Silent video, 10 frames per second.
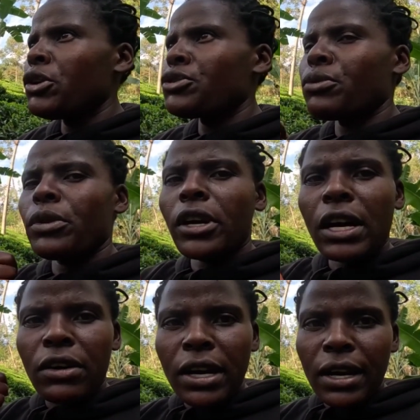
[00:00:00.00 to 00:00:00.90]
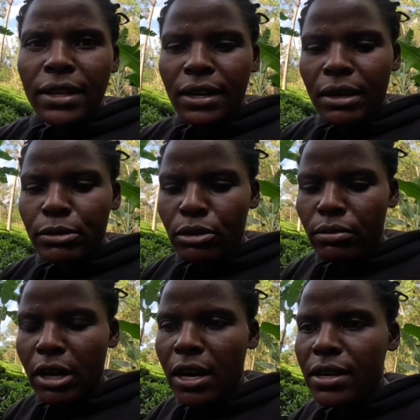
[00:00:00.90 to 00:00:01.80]
So we're going to hold another laptop,
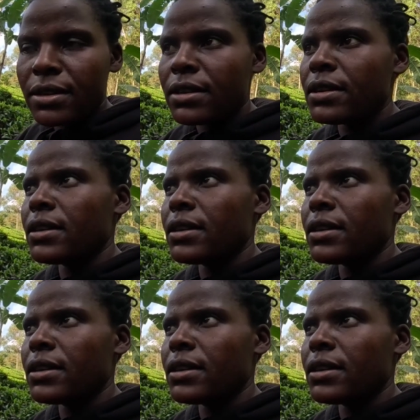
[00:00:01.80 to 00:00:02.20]
guys.